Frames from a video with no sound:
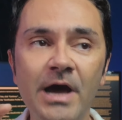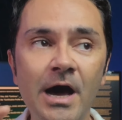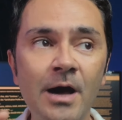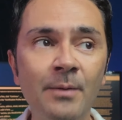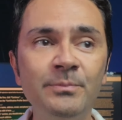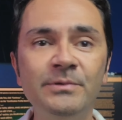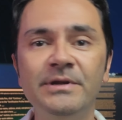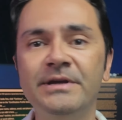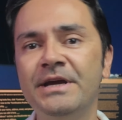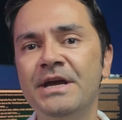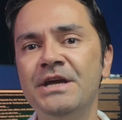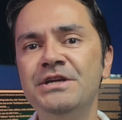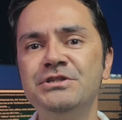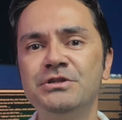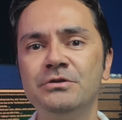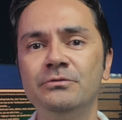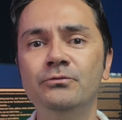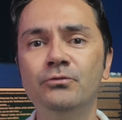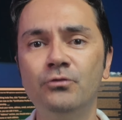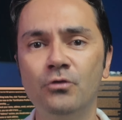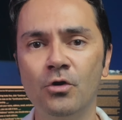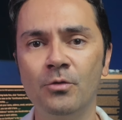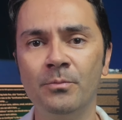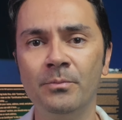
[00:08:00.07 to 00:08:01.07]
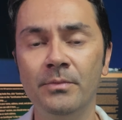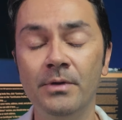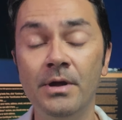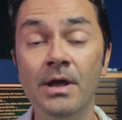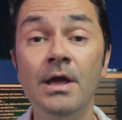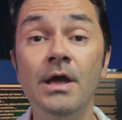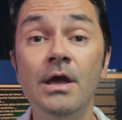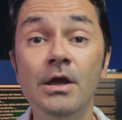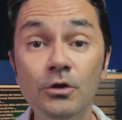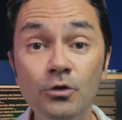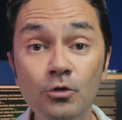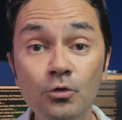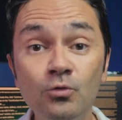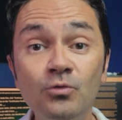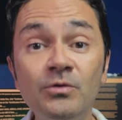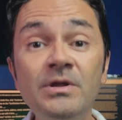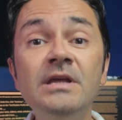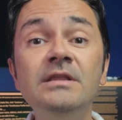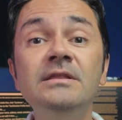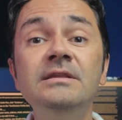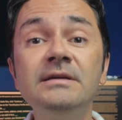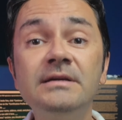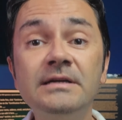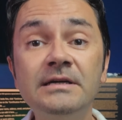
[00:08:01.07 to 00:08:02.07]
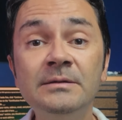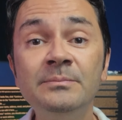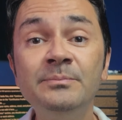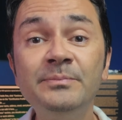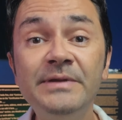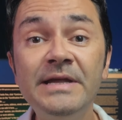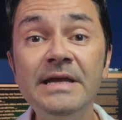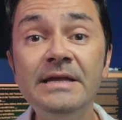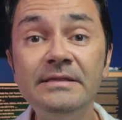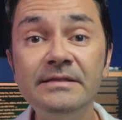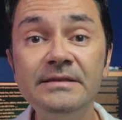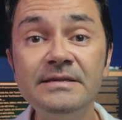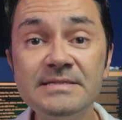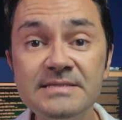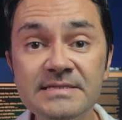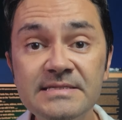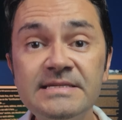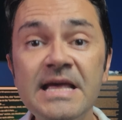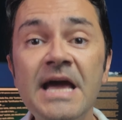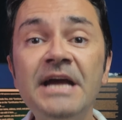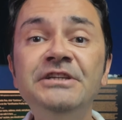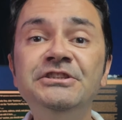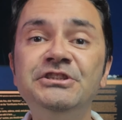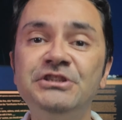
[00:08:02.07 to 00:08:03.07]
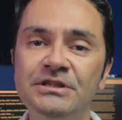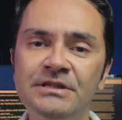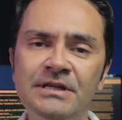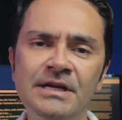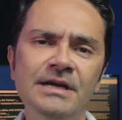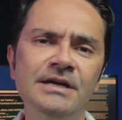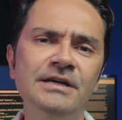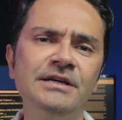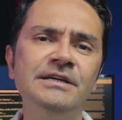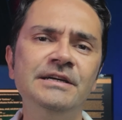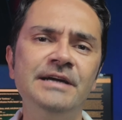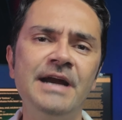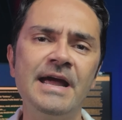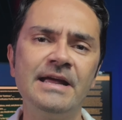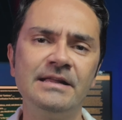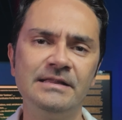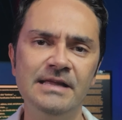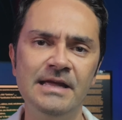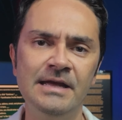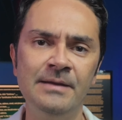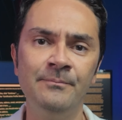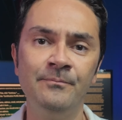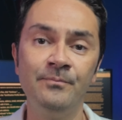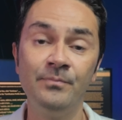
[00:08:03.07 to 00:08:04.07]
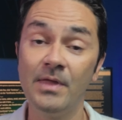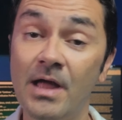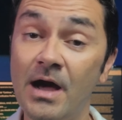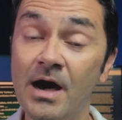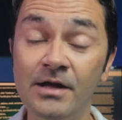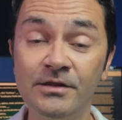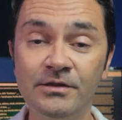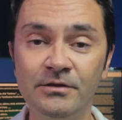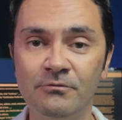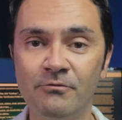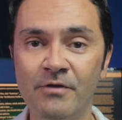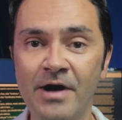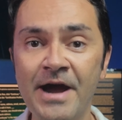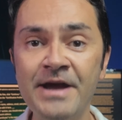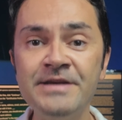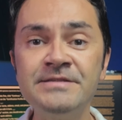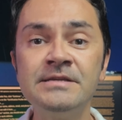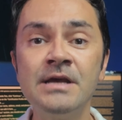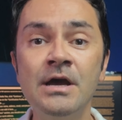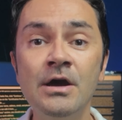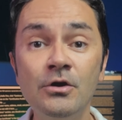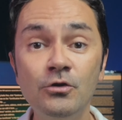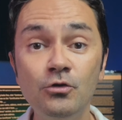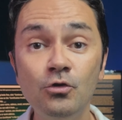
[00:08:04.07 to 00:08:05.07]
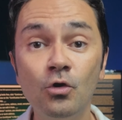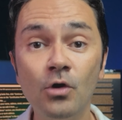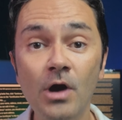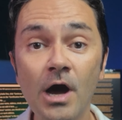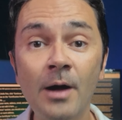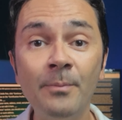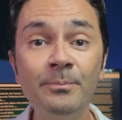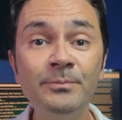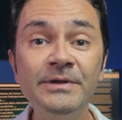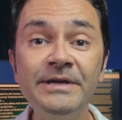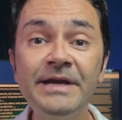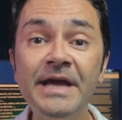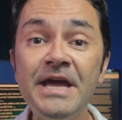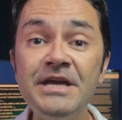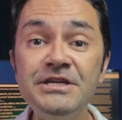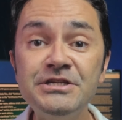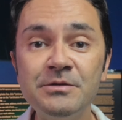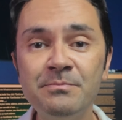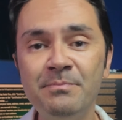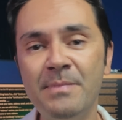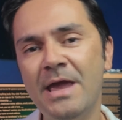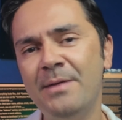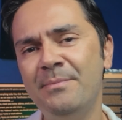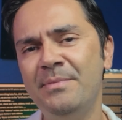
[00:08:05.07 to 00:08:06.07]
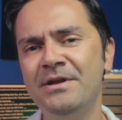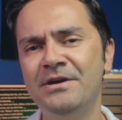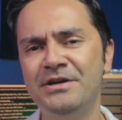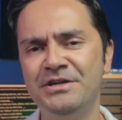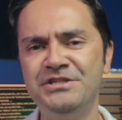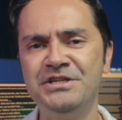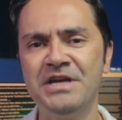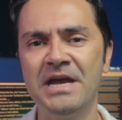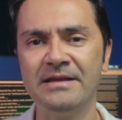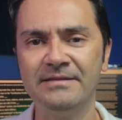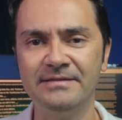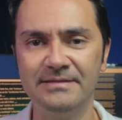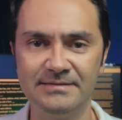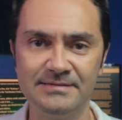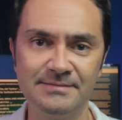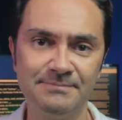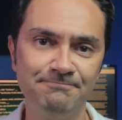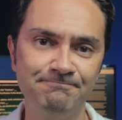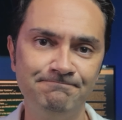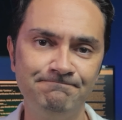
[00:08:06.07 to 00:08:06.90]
the application form. You need to complete this section correctly. Otherwise, your application may be rejected.